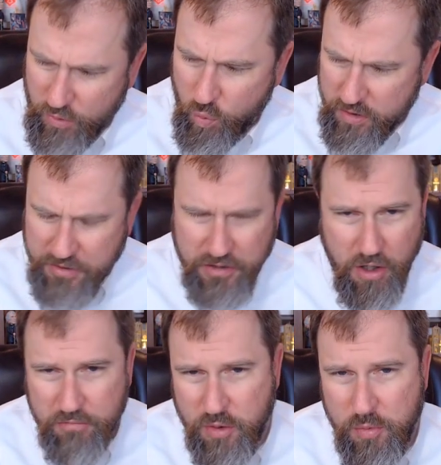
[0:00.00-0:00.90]
Where does that
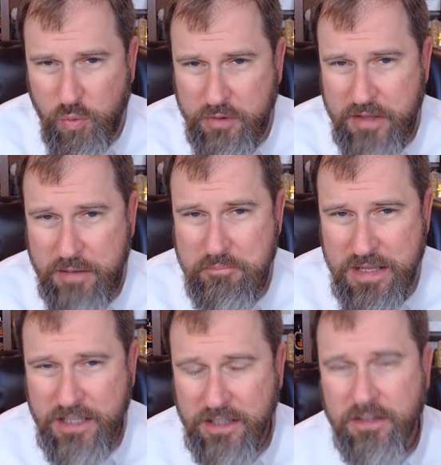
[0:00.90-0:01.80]
come from, and what does that
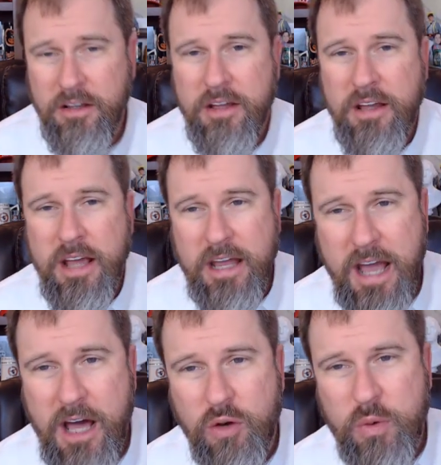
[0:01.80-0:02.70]
mean? And
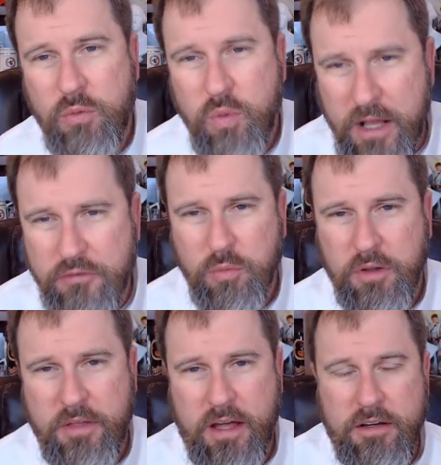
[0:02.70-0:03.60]
how do we wrestle
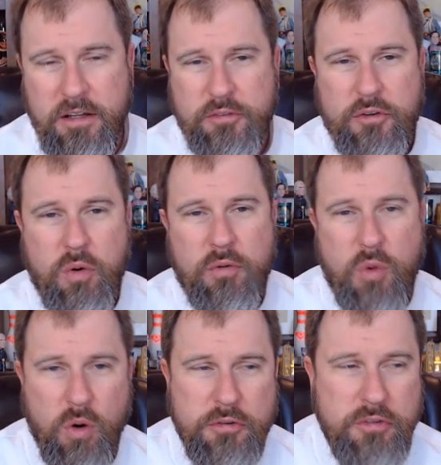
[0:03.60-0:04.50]
with that? And so, of
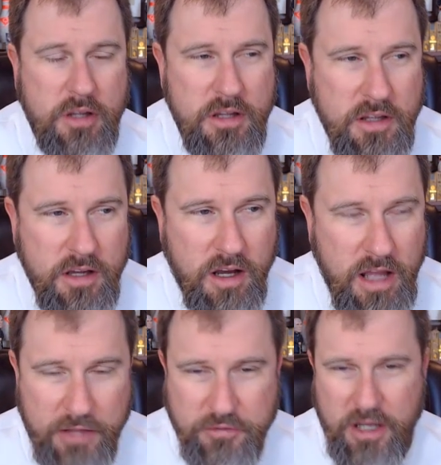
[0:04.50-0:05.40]
course, uh,
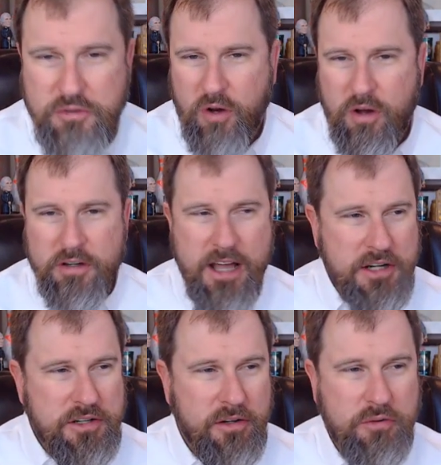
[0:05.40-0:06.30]
as I taught
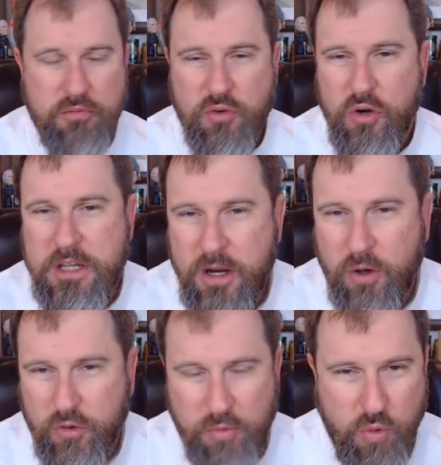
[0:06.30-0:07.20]
nationalism for
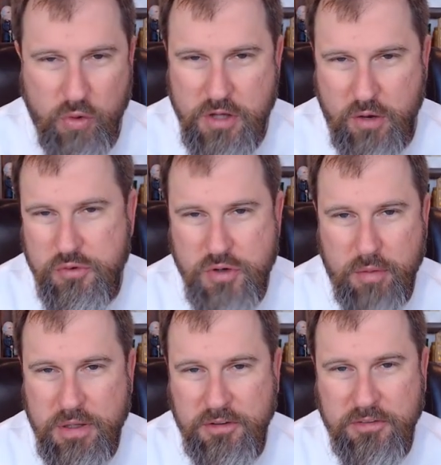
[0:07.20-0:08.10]
years before Donald
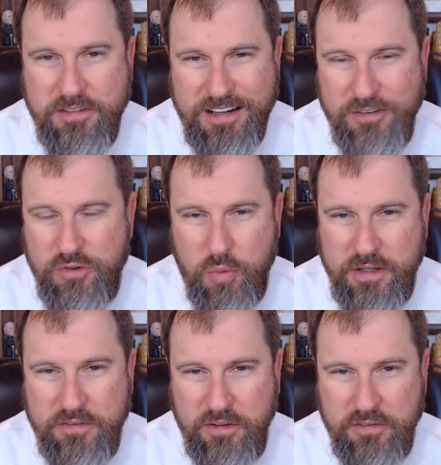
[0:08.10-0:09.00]
Trump even said it in
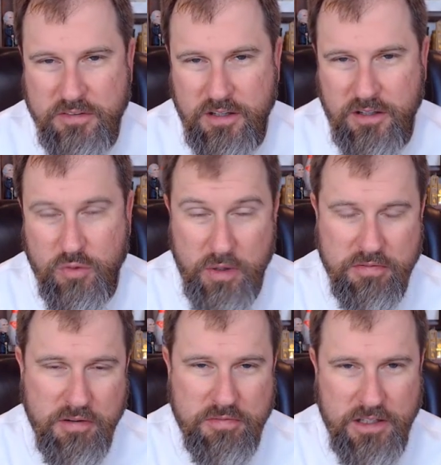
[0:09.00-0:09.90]
2016,
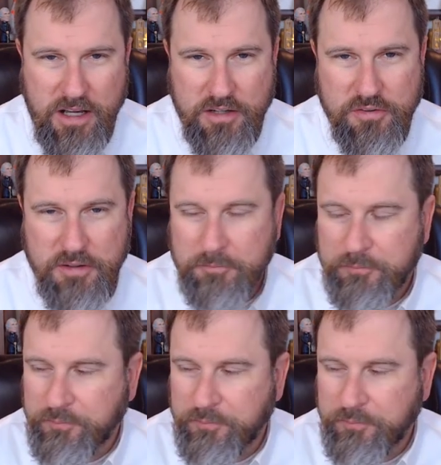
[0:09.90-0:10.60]
2015, actually,